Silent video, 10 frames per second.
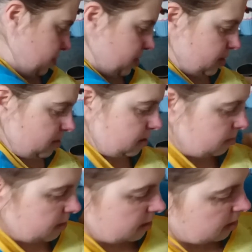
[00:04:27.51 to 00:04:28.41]
so there
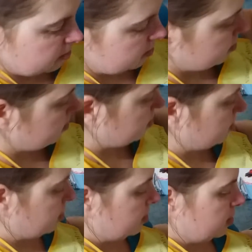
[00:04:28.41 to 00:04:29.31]
we go,
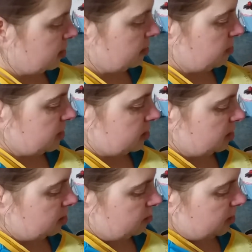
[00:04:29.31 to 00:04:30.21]
and then mix
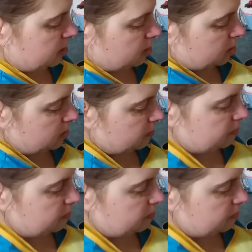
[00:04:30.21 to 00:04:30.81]
in the rest.